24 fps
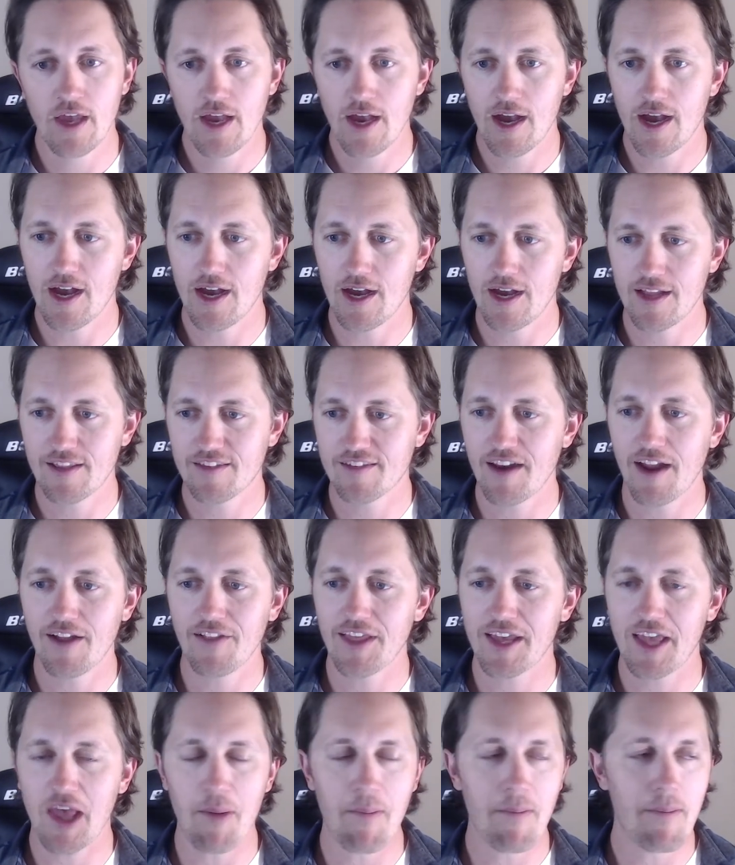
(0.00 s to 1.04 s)
It's not
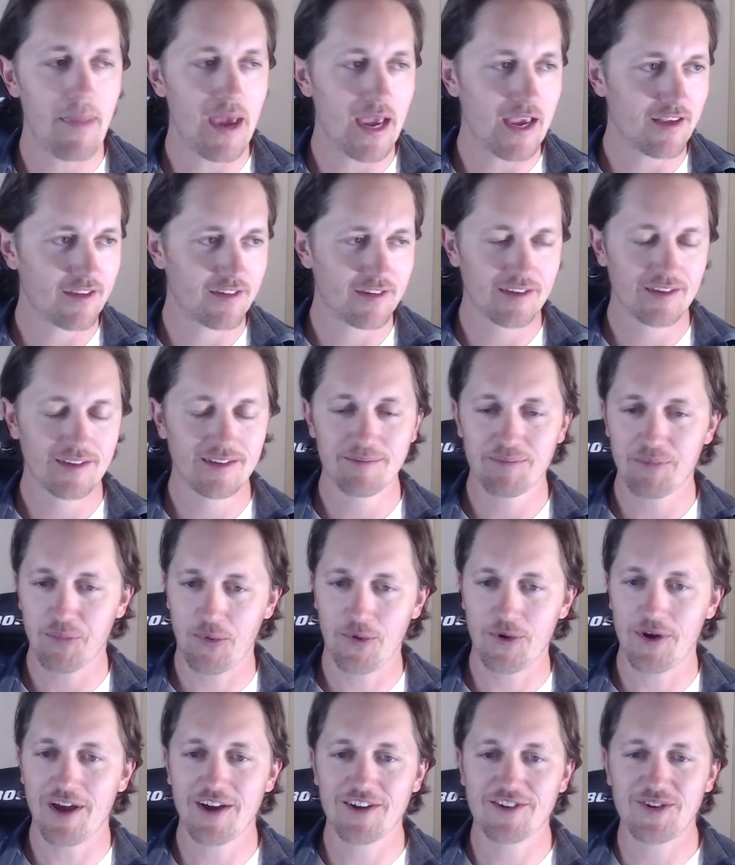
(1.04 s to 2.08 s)
like amazing
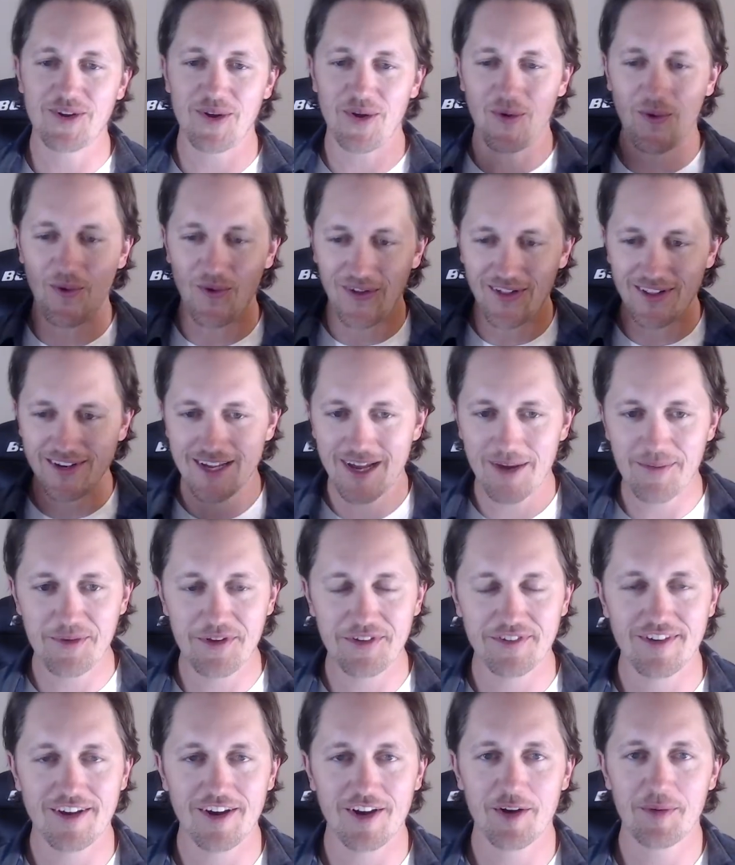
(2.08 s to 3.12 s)
production quality. I'm
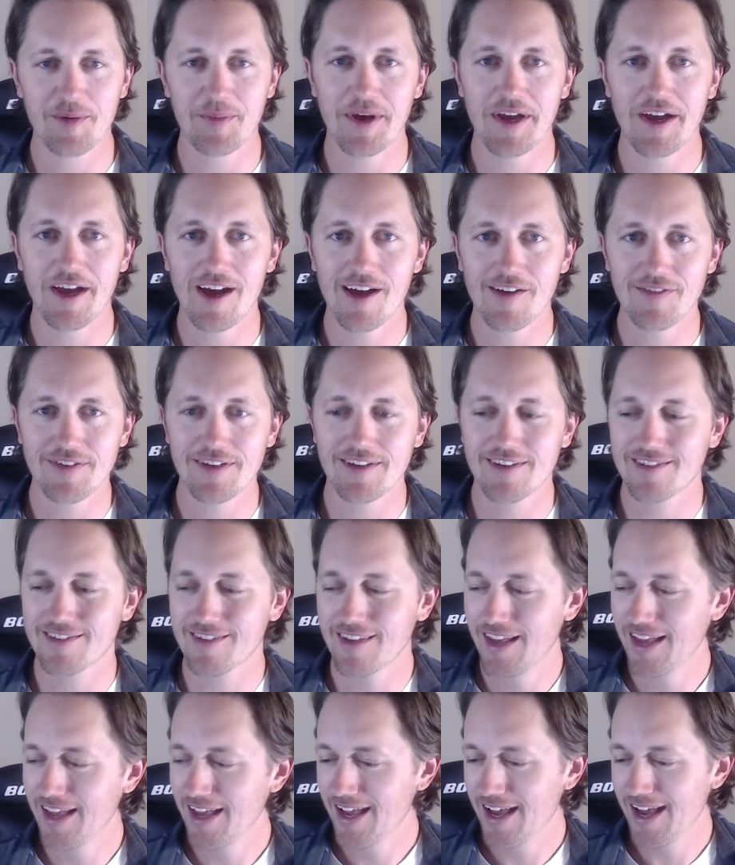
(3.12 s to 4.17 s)
just here in my office
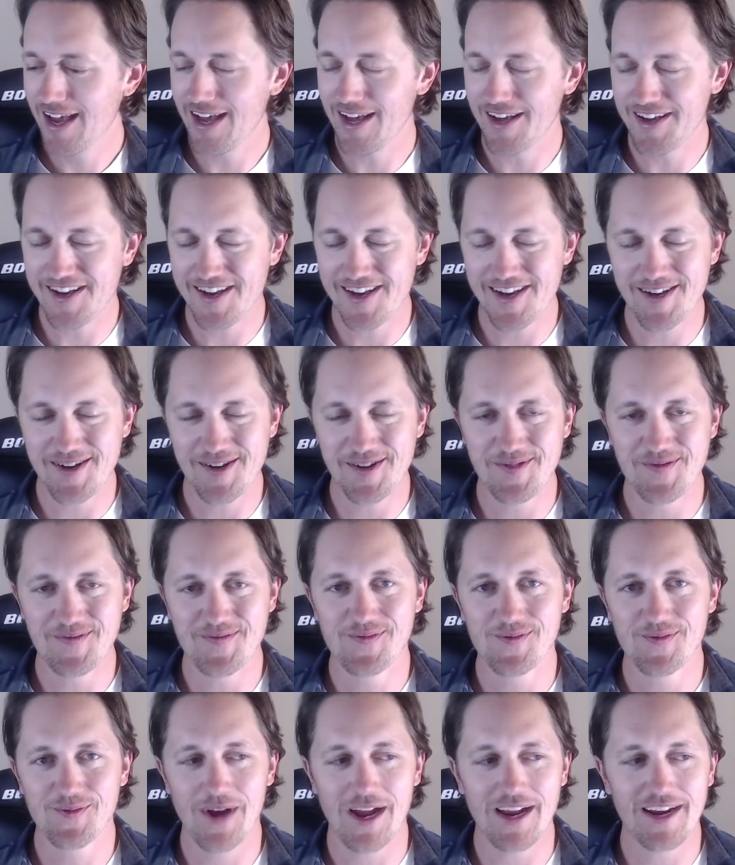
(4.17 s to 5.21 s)

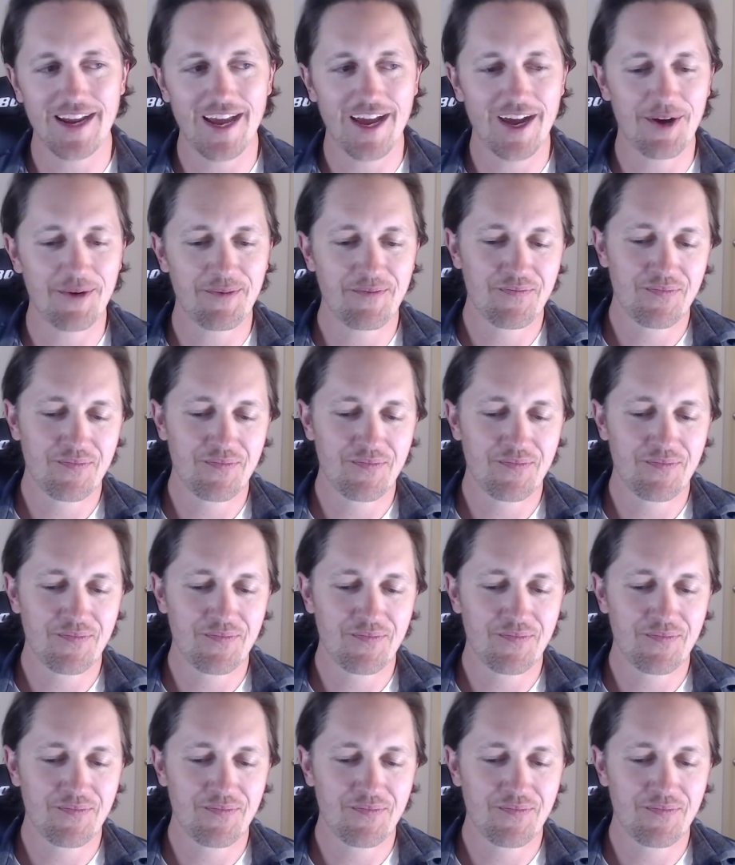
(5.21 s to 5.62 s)
right now.